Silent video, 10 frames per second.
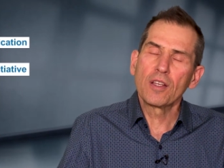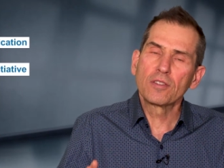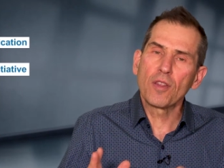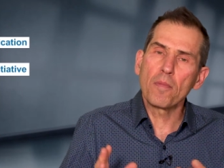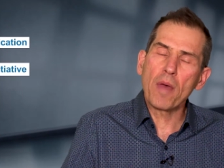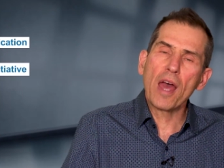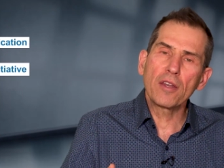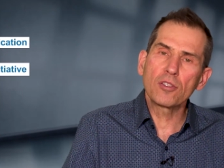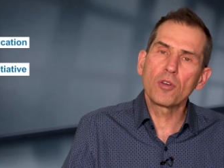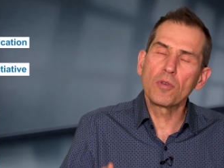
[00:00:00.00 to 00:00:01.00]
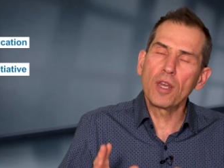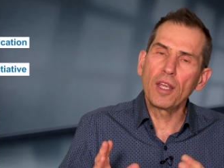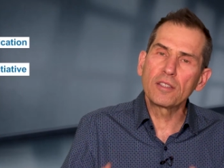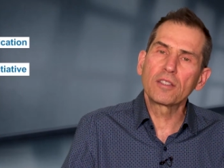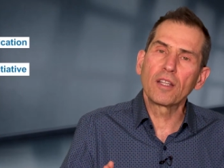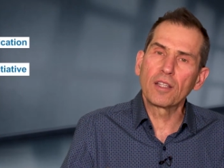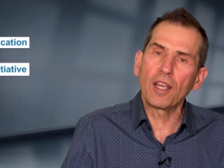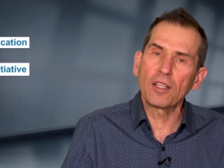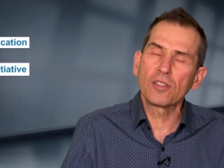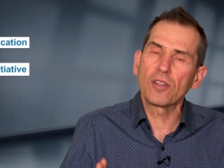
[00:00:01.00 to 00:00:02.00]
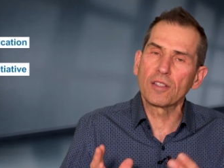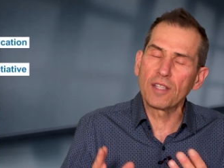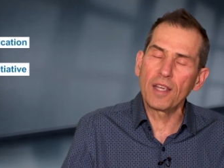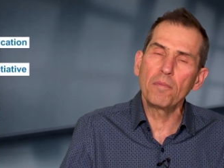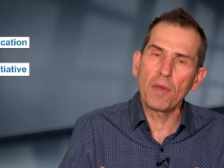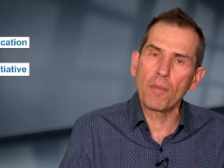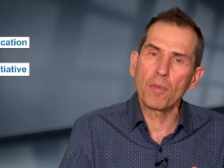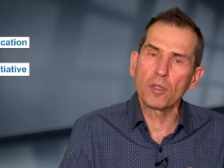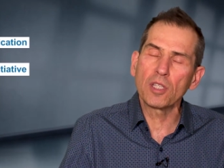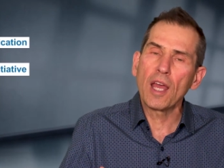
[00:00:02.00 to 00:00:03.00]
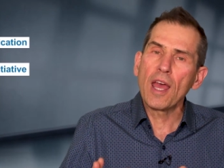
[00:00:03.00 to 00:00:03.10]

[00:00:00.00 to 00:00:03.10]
So the manager needs to teach the team members